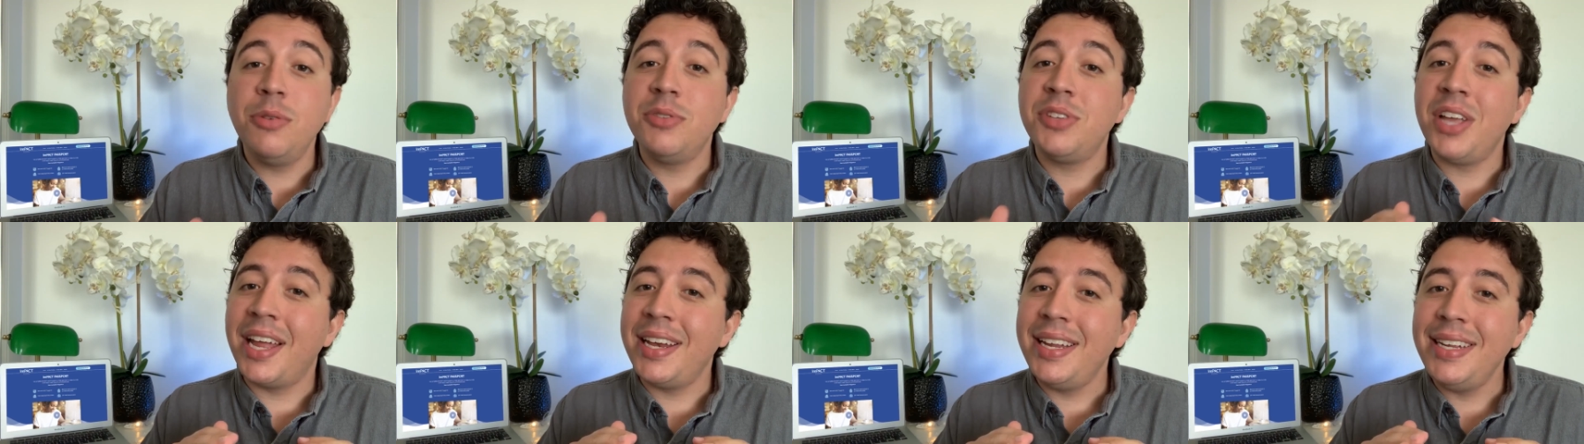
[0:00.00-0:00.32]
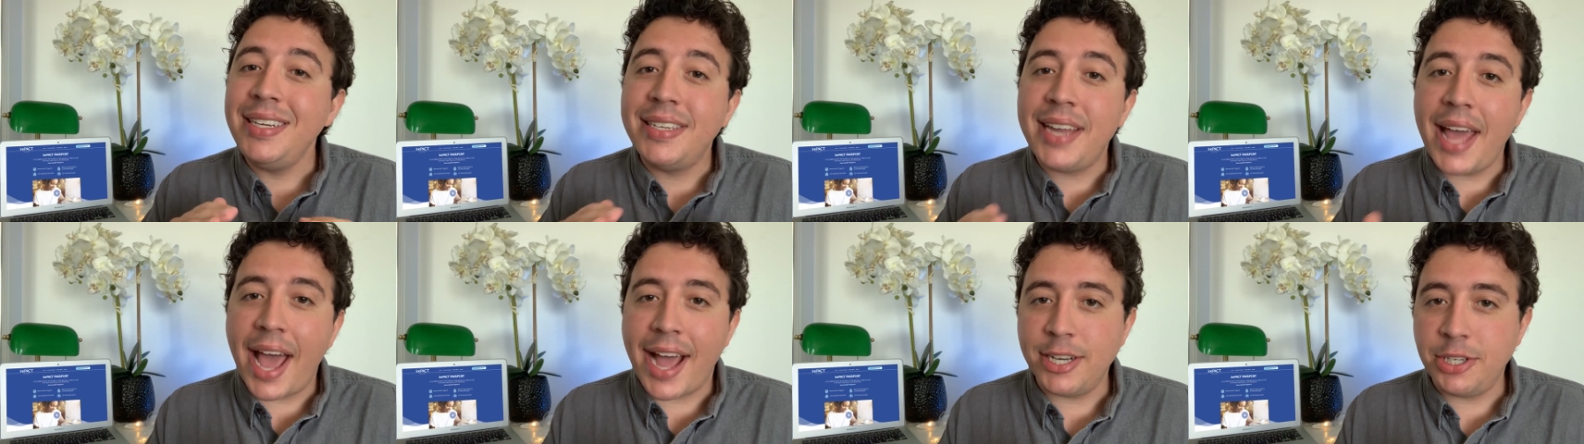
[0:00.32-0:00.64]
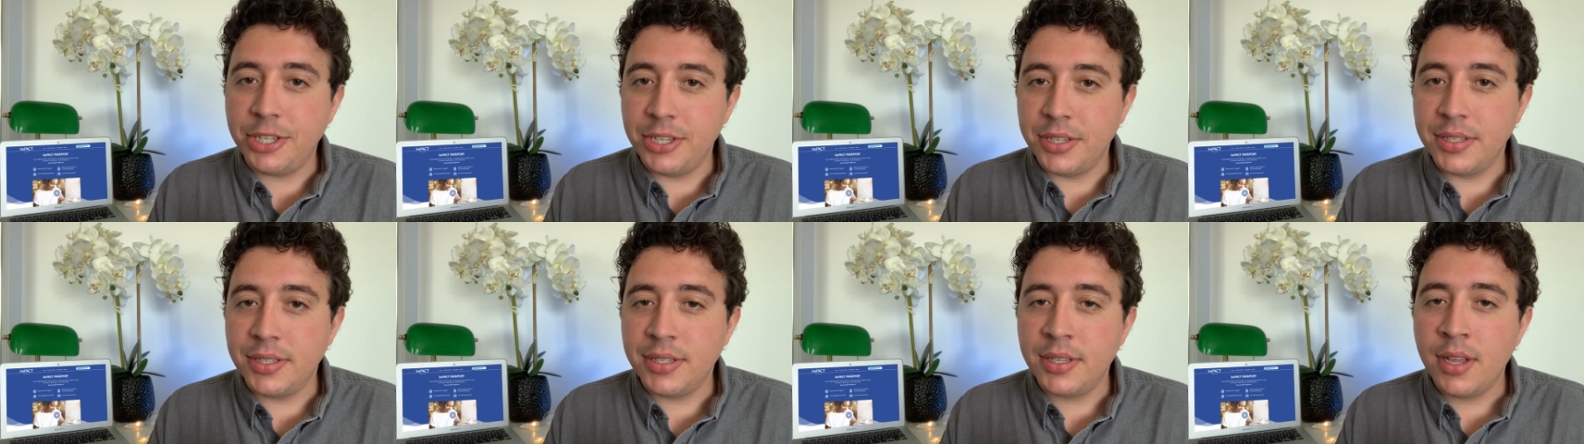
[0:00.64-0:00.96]
use any
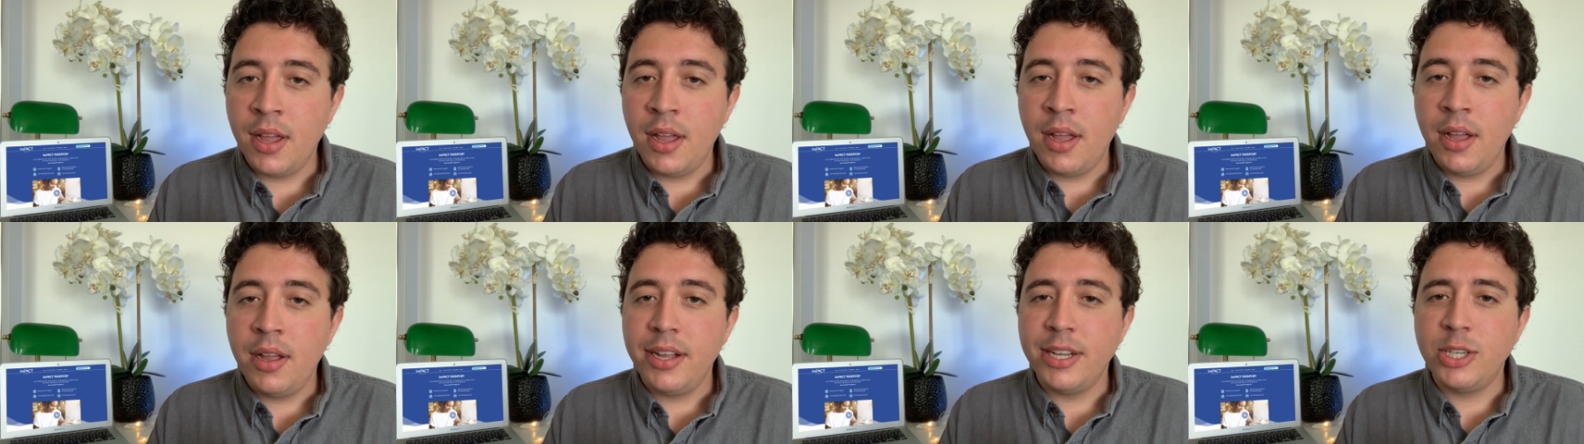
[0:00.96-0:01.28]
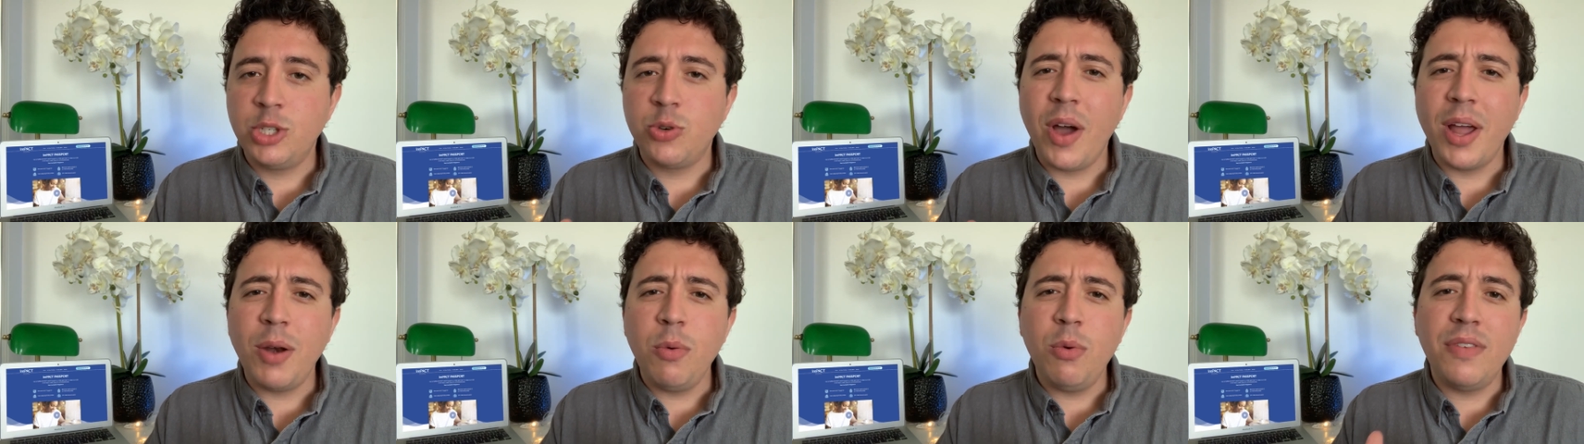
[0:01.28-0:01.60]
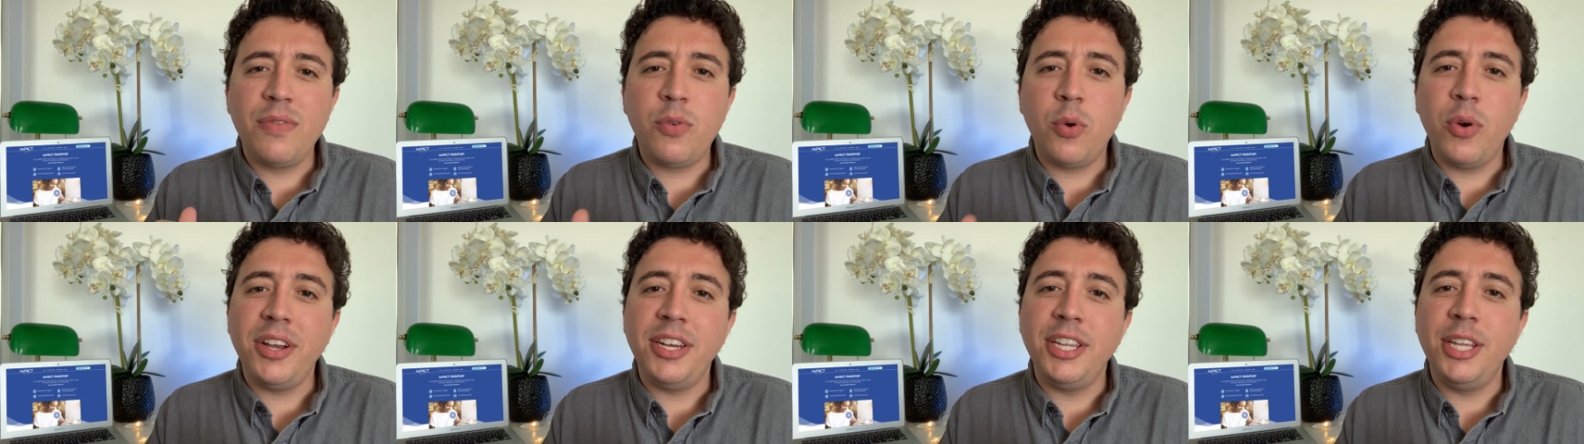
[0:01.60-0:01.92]
dashes, and try to
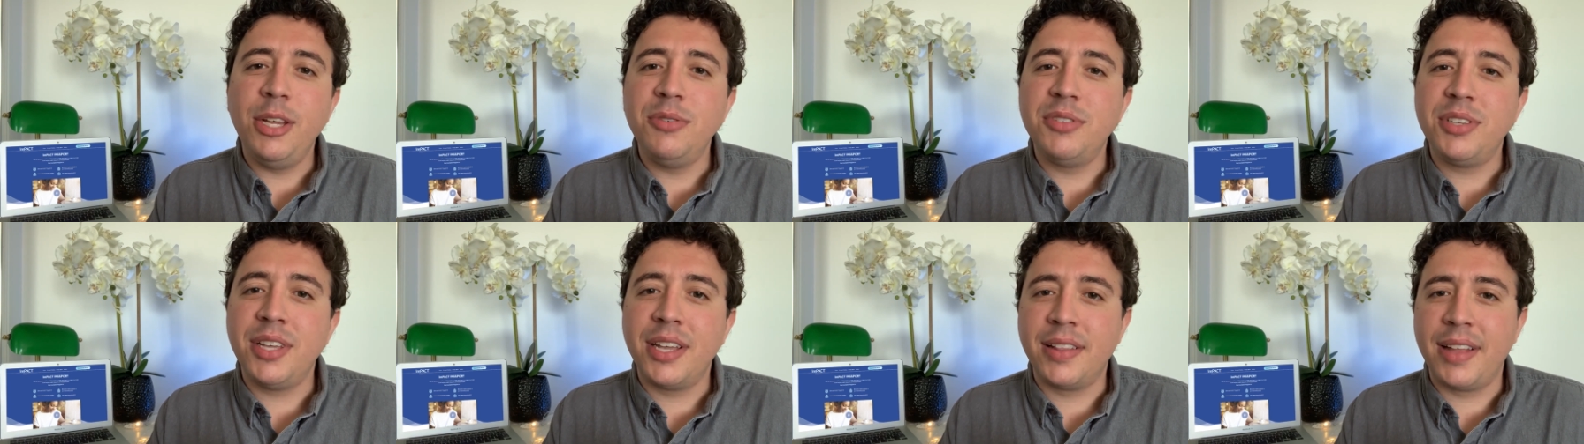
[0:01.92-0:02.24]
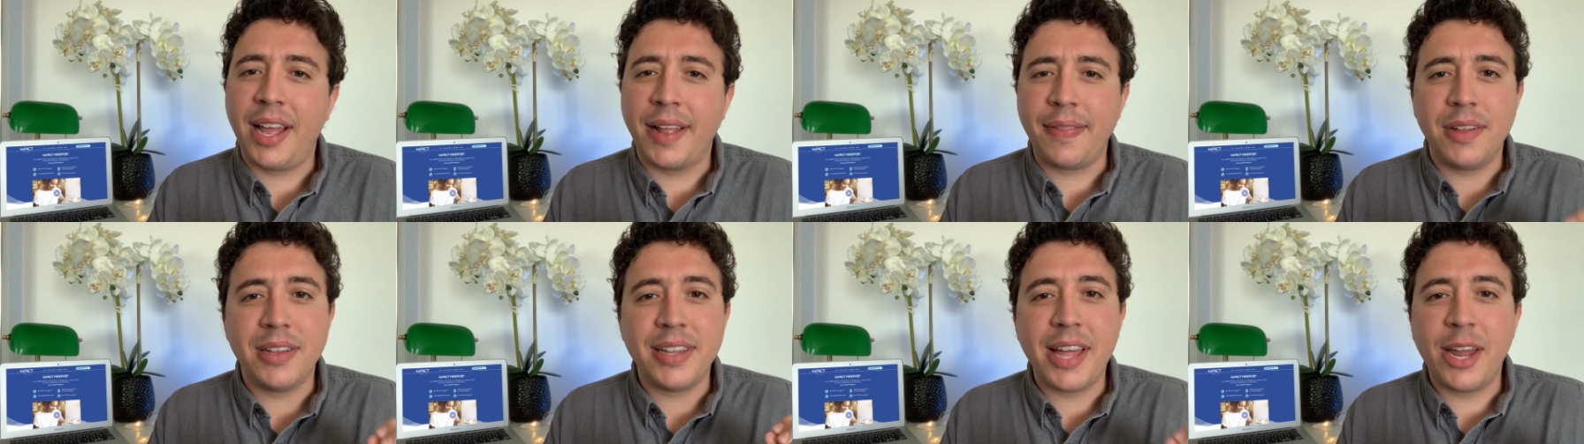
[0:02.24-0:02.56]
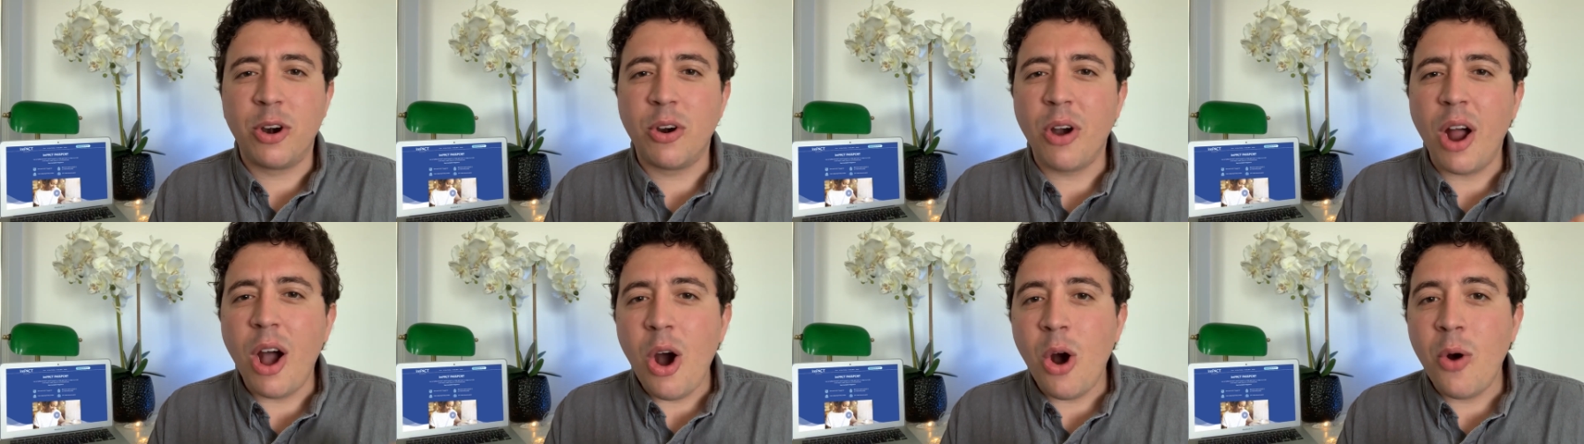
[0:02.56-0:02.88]
avoid using like the
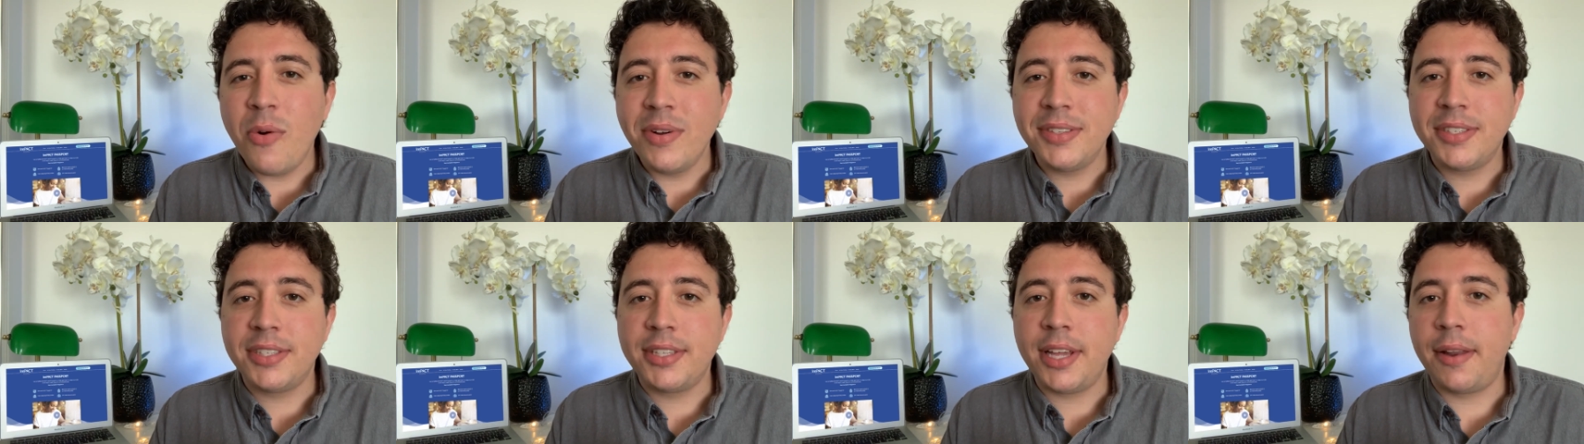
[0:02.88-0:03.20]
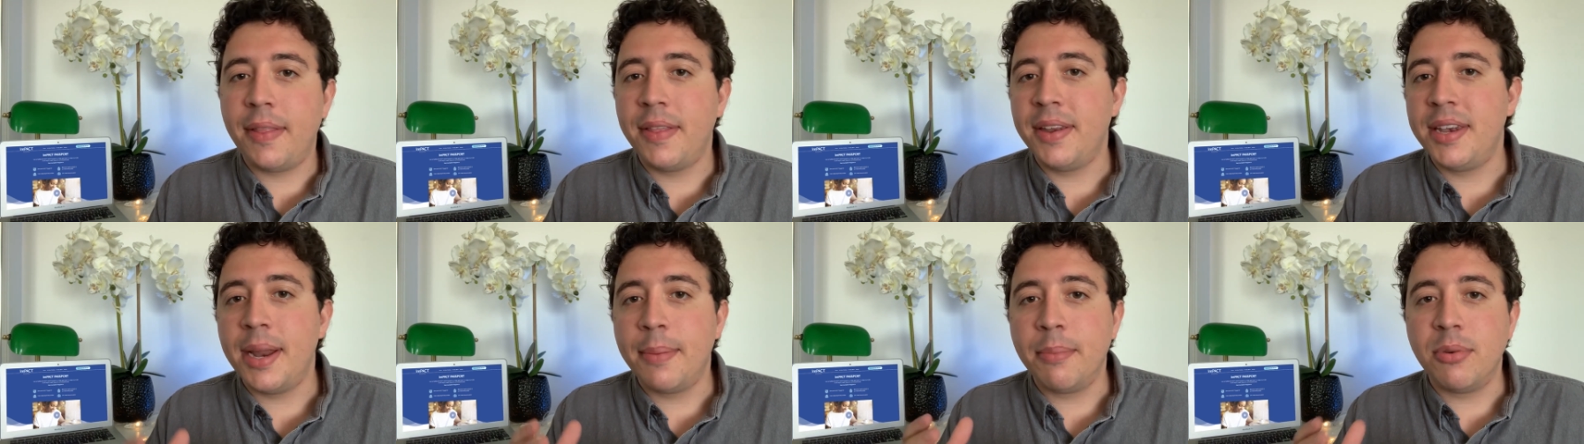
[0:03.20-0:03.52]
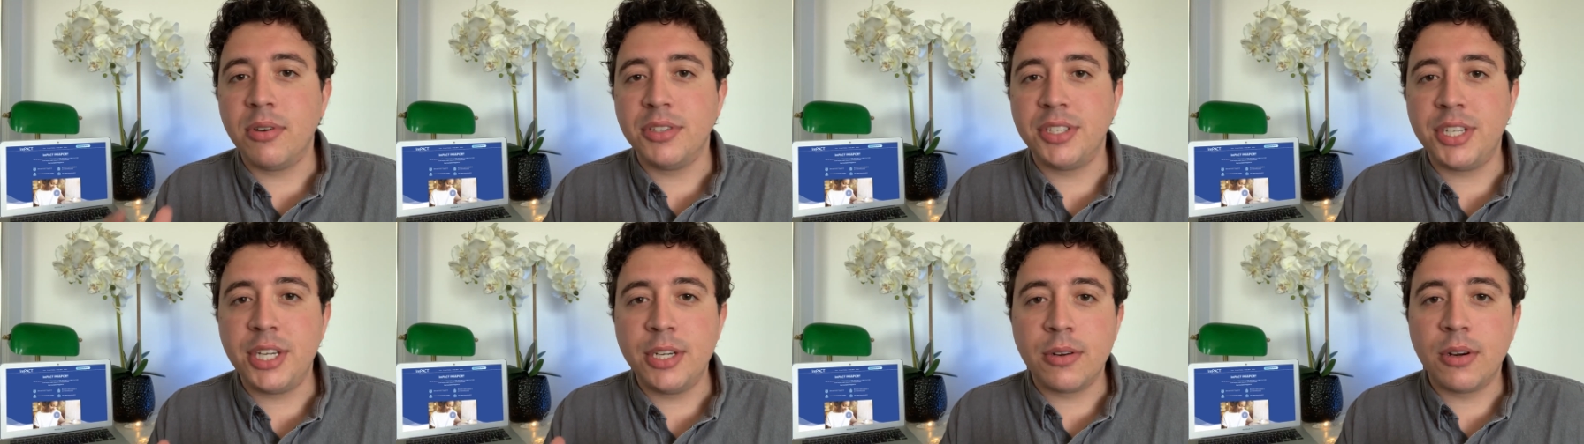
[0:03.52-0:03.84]
letter O instead of the
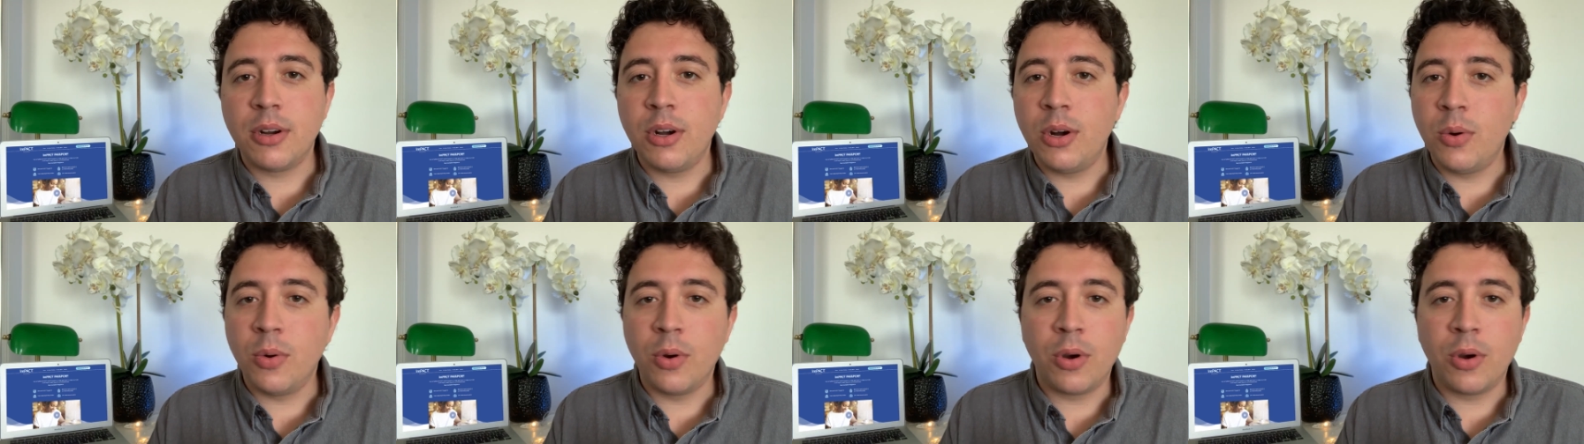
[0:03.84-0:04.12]
number 0